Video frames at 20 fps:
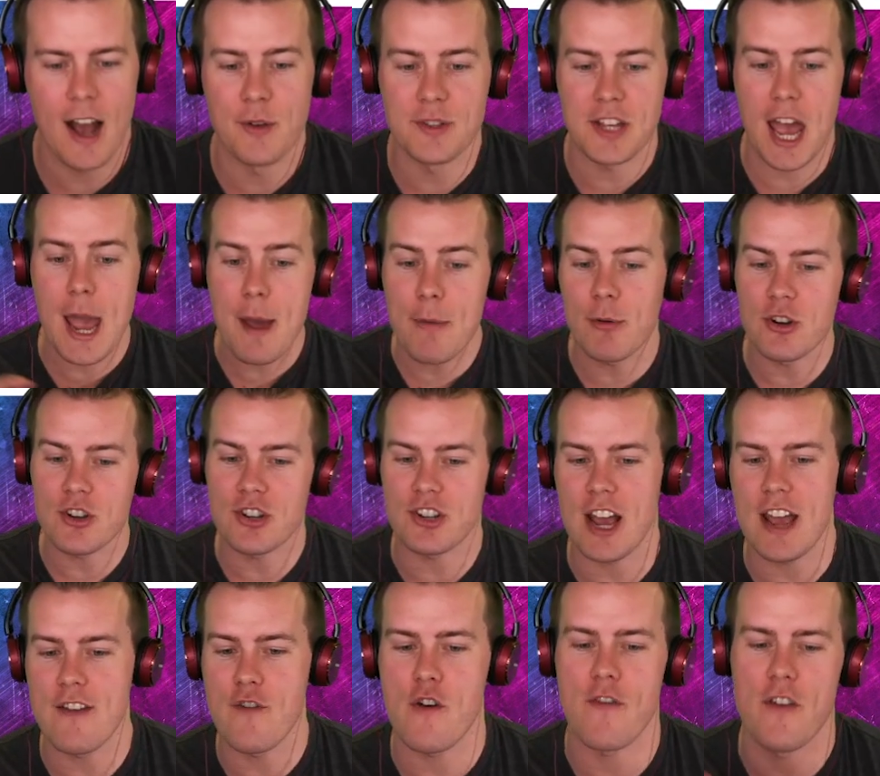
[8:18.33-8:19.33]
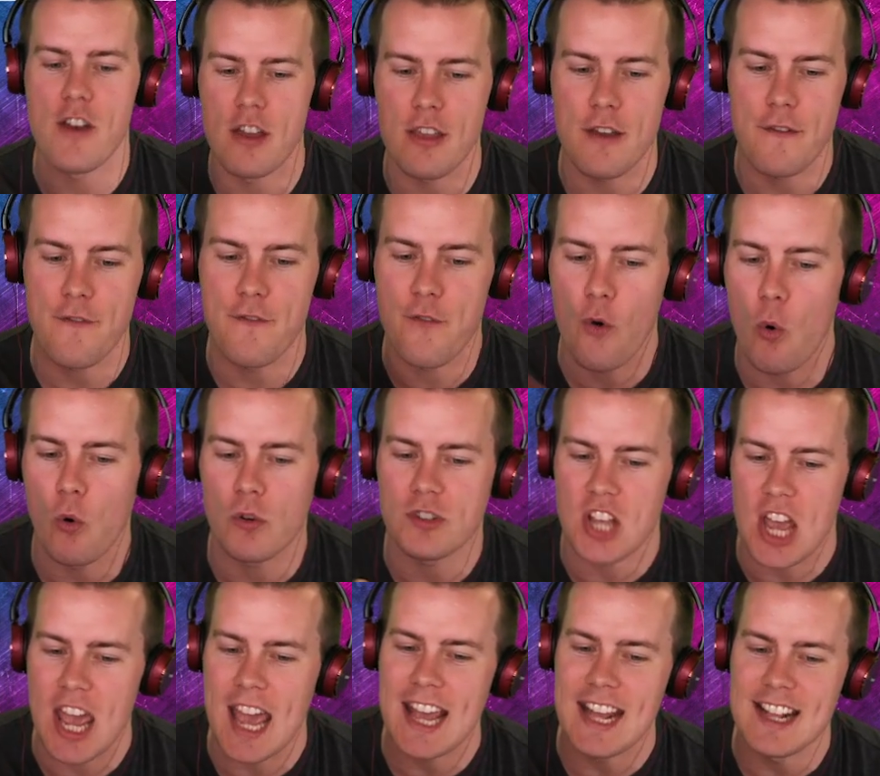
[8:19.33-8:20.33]
I was able to shave off another
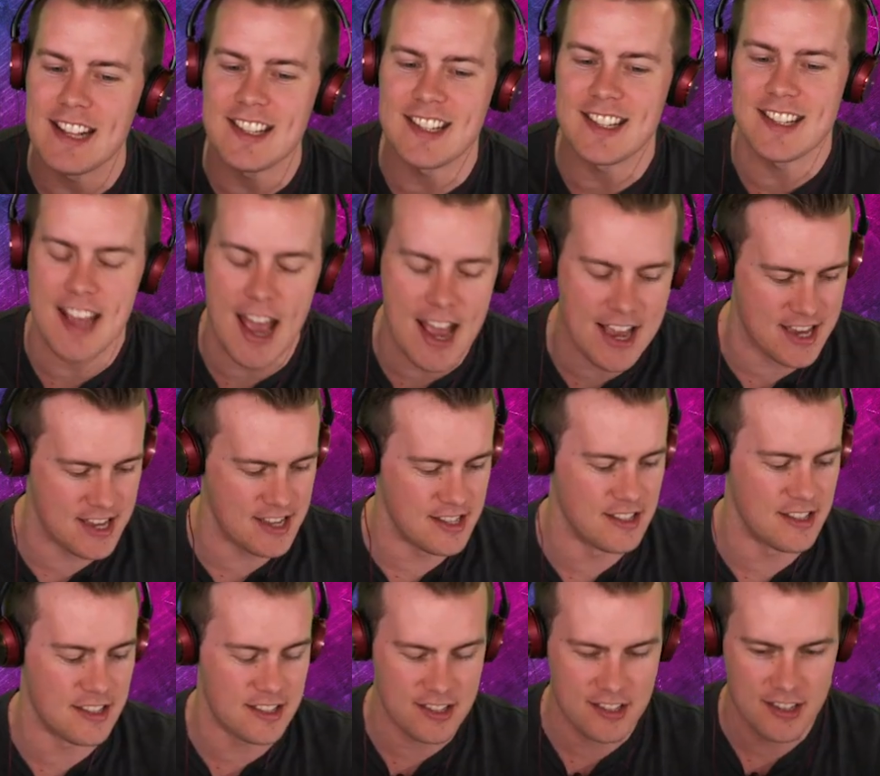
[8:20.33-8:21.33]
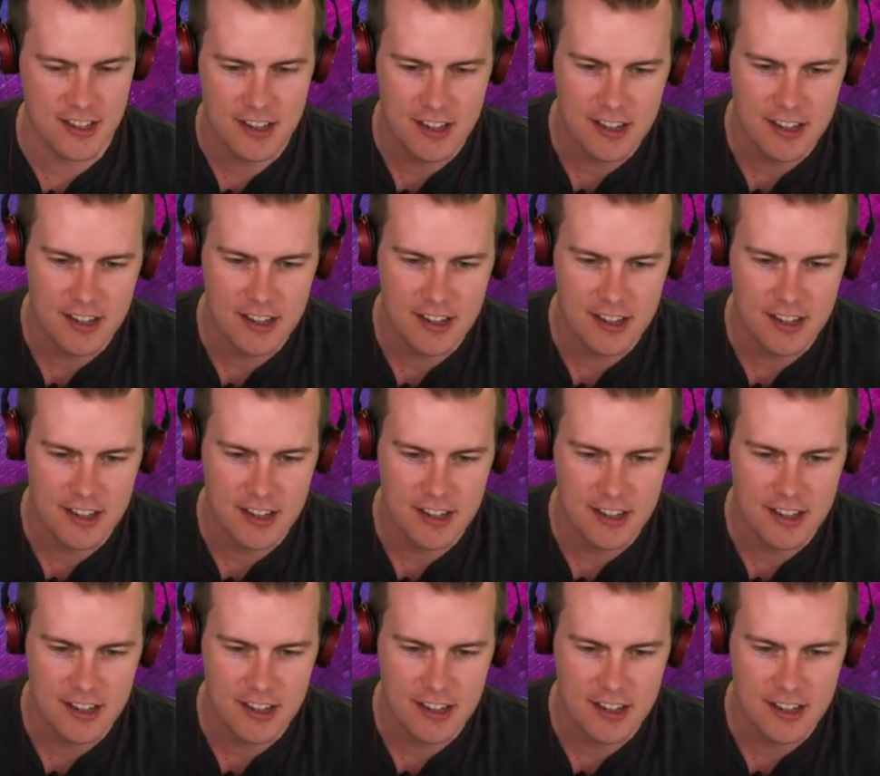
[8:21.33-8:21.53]
fourteen seconds.